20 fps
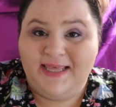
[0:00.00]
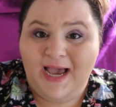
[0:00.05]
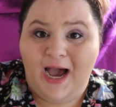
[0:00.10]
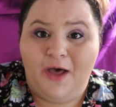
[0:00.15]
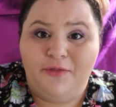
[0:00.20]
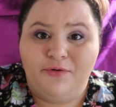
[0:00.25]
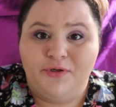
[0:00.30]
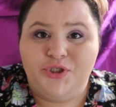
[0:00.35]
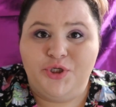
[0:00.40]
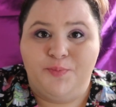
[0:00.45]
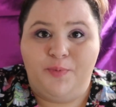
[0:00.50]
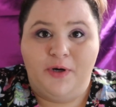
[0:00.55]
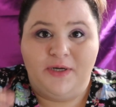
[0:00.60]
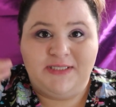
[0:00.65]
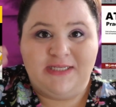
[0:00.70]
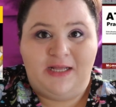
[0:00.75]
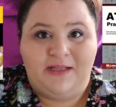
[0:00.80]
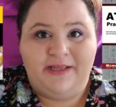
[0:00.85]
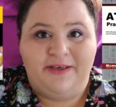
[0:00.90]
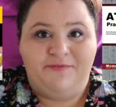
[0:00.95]
The other 2
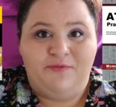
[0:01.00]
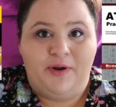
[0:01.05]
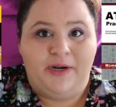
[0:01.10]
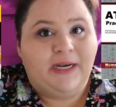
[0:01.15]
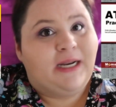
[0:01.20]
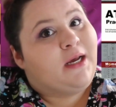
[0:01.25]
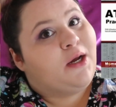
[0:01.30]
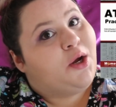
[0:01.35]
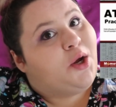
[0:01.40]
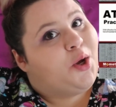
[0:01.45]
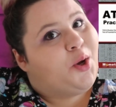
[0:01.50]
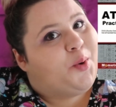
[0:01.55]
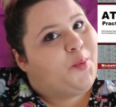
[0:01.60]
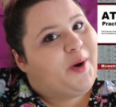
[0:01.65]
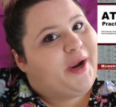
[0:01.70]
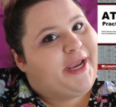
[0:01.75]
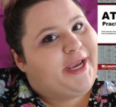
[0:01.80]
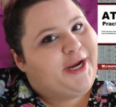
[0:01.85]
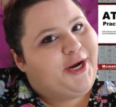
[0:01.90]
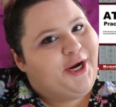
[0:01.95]
books, I'll leave one
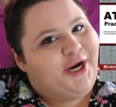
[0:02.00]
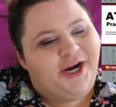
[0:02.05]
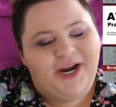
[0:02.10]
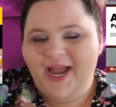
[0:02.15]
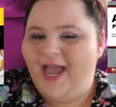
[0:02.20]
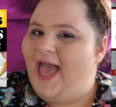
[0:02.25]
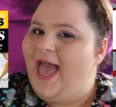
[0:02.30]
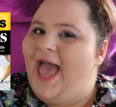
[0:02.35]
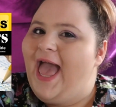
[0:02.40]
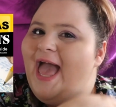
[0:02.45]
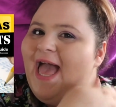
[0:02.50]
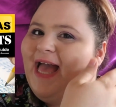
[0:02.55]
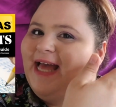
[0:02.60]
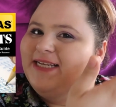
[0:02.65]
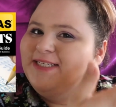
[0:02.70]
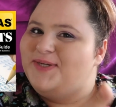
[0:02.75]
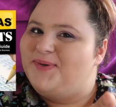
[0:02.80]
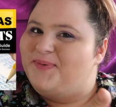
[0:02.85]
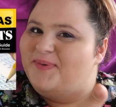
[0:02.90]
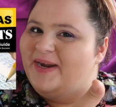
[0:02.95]
right here
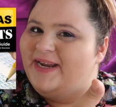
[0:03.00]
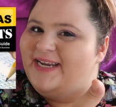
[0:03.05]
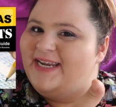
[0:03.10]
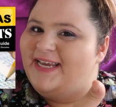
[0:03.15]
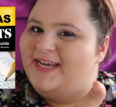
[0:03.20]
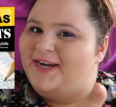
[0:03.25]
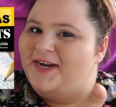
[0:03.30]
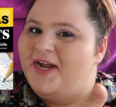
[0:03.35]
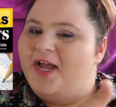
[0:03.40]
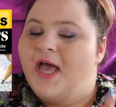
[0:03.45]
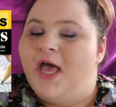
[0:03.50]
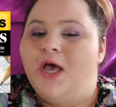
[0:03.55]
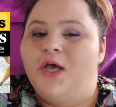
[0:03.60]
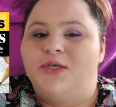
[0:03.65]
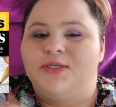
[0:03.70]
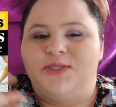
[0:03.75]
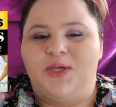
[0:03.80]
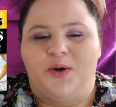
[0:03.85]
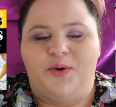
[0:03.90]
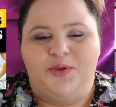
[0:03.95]
and right here.
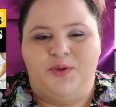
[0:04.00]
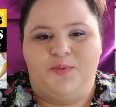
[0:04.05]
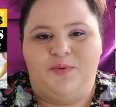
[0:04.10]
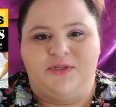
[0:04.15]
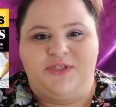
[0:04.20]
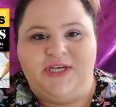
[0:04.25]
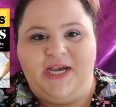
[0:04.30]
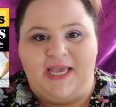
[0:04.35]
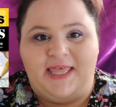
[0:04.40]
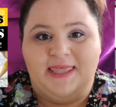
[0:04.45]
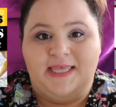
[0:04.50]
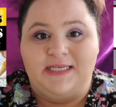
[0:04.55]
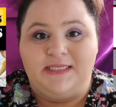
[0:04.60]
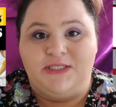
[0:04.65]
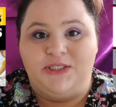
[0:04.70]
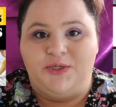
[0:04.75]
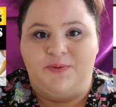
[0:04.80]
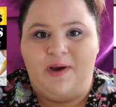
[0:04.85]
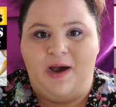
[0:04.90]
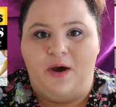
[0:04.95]
So you will check
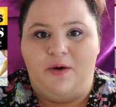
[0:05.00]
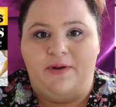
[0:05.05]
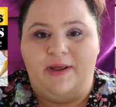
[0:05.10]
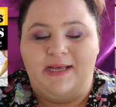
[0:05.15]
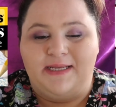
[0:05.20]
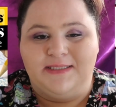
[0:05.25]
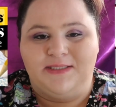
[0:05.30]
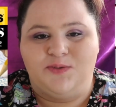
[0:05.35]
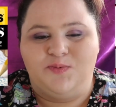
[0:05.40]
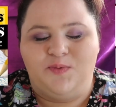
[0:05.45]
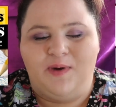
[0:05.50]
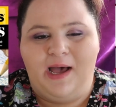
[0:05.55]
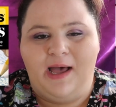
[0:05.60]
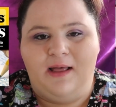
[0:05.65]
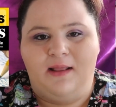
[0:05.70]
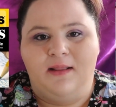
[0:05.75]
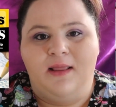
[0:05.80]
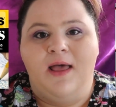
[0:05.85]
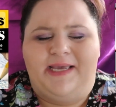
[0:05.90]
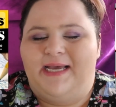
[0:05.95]
these 2 out as
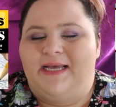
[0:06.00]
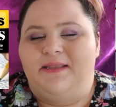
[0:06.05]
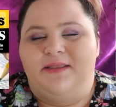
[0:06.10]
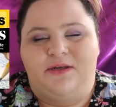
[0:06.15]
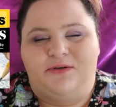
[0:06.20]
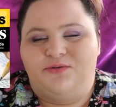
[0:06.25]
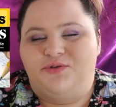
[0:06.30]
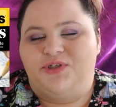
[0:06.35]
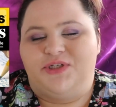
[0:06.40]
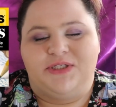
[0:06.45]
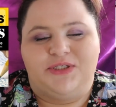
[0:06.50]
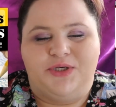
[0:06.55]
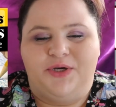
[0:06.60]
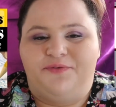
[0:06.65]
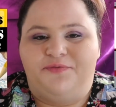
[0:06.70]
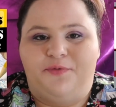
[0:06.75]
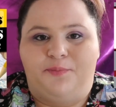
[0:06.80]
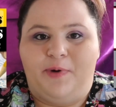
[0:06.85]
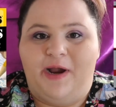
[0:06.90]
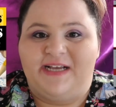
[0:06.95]
well. Again, they're just
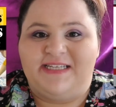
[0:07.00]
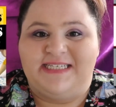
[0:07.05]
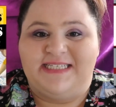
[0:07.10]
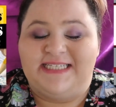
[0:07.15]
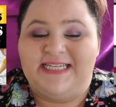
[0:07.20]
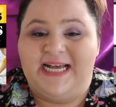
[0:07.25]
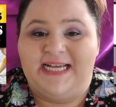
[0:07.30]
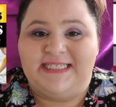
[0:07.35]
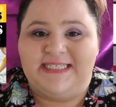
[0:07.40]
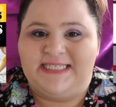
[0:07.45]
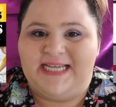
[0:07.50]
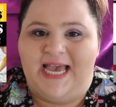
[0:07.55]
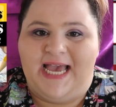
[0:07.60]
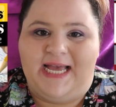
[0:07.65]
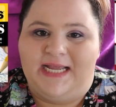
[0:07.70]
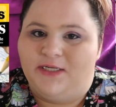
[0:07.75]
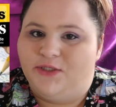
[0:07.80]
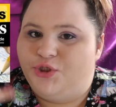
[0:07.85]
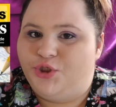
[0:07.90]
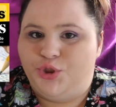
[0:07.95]
good for practice tests
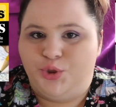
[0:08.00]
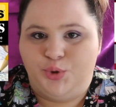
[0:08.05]
and